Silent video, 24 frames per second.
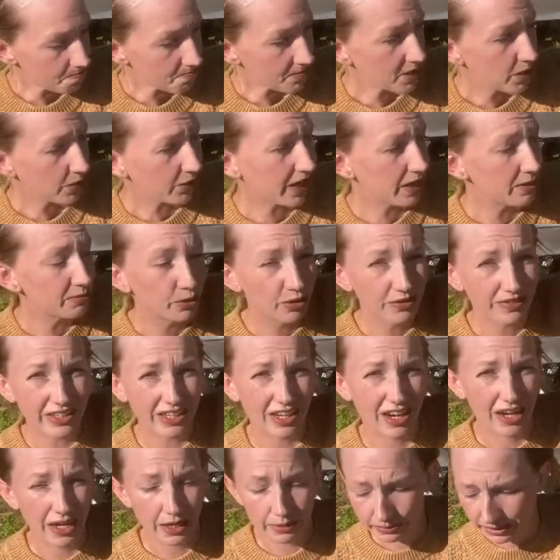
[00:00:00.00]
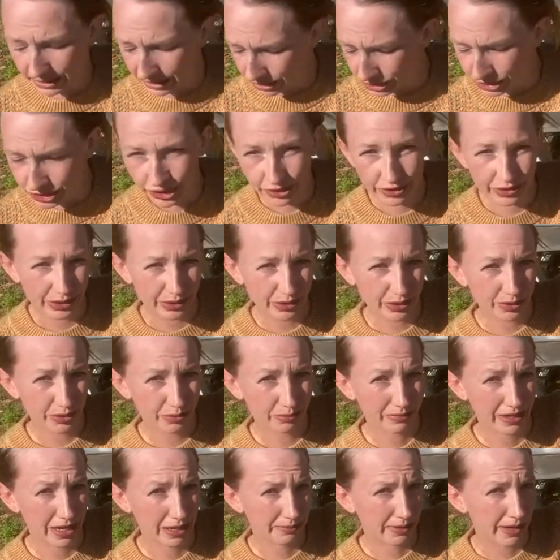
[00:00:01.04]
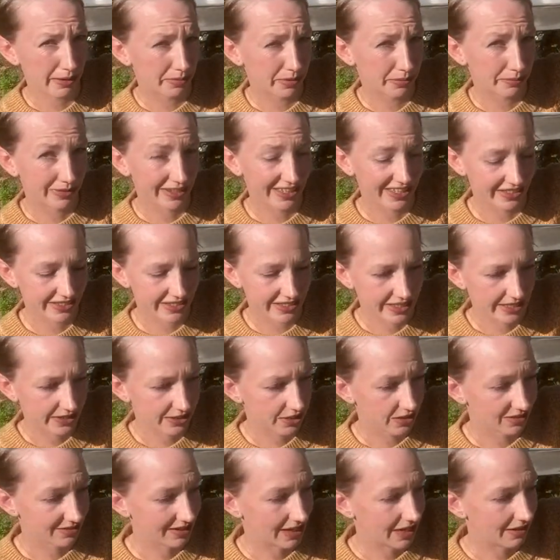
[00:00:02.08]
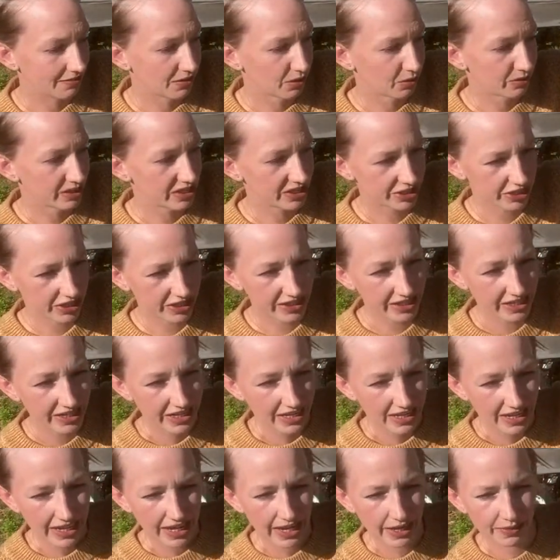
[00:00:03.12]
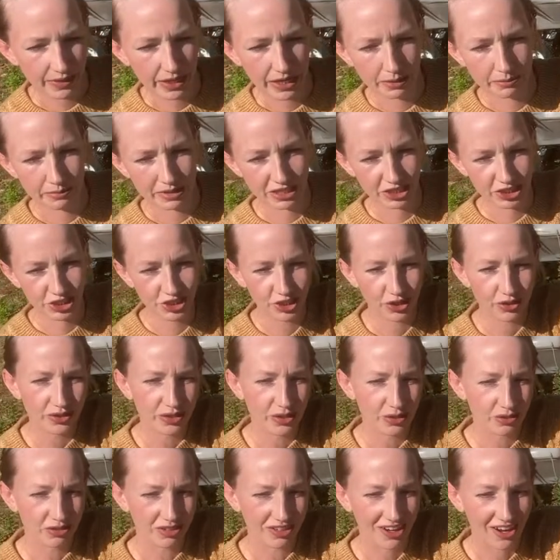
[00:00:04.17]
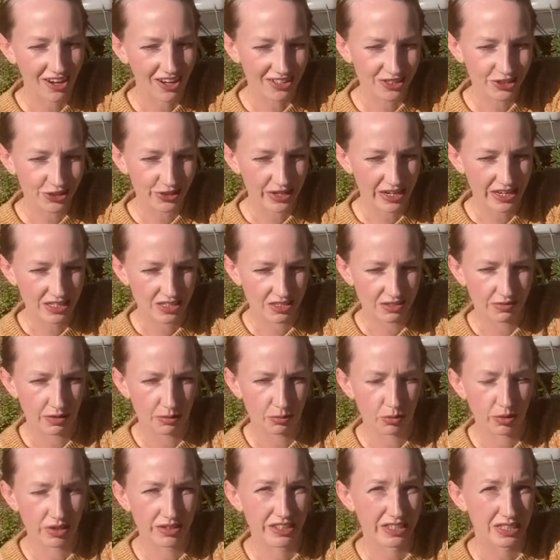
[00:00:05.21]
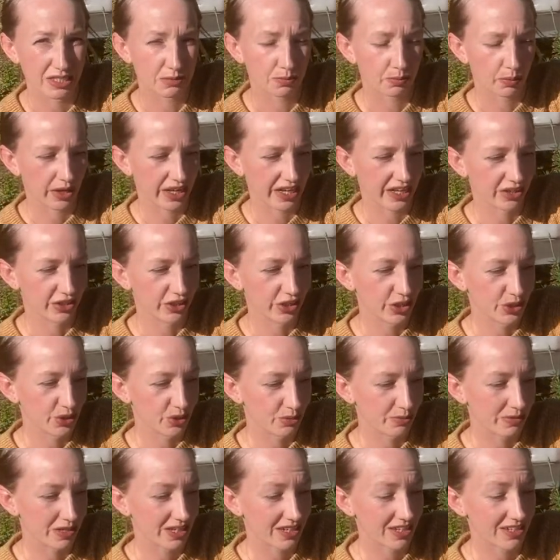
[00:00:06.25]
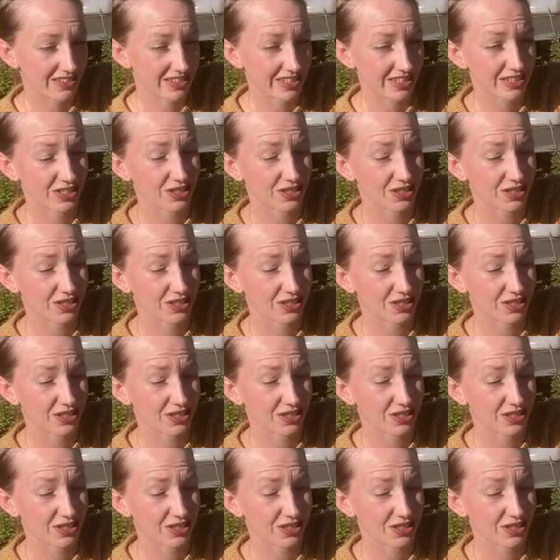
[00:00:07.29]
Okay, moving on, I'm going to show you my pepper plants that survived the winter, and then I'm going to show you the contrast from one that's brand new because it is